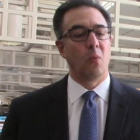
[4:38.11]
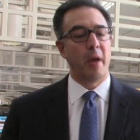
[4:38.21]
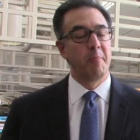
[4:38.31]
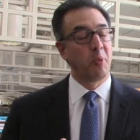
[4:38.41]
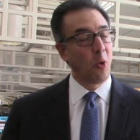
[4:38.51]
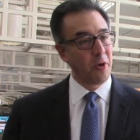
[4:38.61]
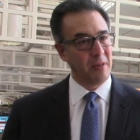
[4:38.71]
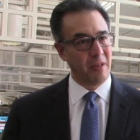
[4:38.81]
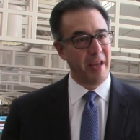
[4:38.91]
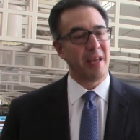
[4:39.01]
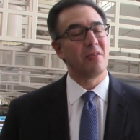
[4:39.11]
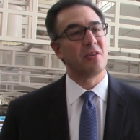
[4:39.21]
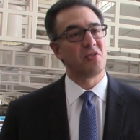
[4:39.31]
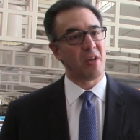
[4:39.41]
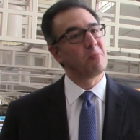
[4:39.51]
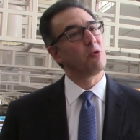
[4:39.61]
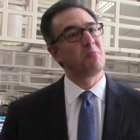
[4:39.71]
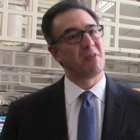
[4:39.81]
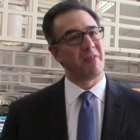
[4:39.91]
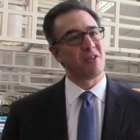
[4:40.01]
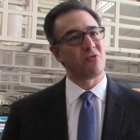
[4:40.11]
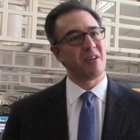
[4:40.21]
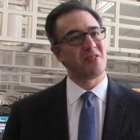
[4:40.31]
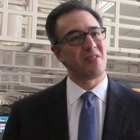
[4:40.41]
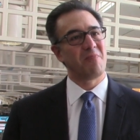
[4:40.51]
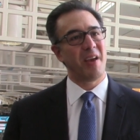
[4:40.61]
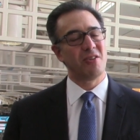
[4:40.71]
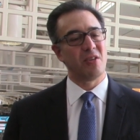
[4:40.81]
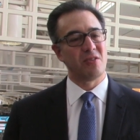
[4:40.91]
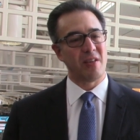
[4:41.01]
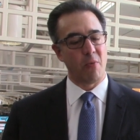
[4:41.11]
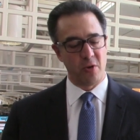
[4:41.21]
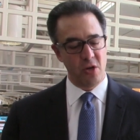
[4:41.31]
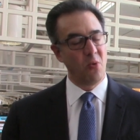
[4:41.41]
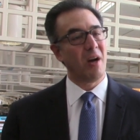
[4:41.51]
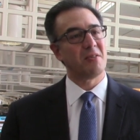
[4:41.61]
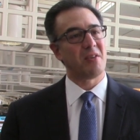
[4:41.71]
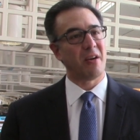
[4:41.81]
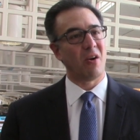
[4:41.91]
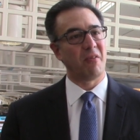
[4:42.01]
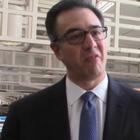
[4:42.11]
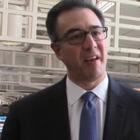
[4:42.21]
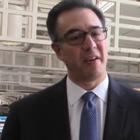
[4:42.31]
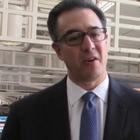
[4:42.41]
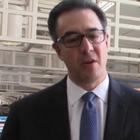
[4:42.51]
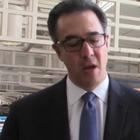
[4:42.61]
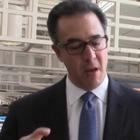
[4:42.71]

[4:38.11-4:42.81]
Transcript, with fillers: Importantly, the subgroups of interest, patients that were new onset heart failure,